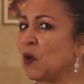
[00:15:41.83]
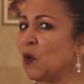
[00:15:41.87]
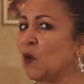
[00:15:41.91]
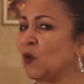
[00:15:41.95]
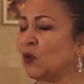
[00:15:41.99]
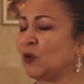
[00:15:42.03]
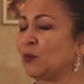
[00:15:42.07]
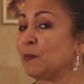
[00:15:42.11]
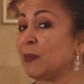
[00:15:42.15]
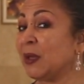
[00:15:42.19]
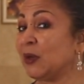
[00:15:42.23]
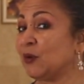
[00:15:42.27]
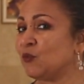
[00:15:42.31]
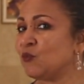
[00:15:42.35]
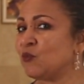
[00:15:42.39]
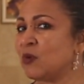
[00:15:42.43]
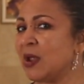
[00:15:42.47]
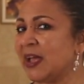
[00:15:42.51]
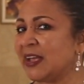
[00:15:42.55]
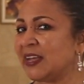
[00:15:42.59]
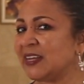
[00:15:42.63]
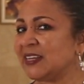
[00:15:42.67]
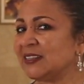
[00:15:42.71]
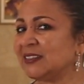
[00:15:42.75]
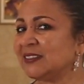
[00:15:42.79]
On my
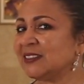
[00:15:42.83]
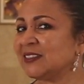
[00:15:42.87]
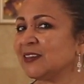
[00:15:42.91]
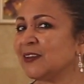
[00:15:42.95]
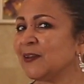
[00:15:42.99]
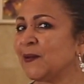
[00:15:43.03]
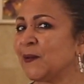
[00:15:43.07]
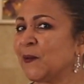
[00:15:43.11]
right,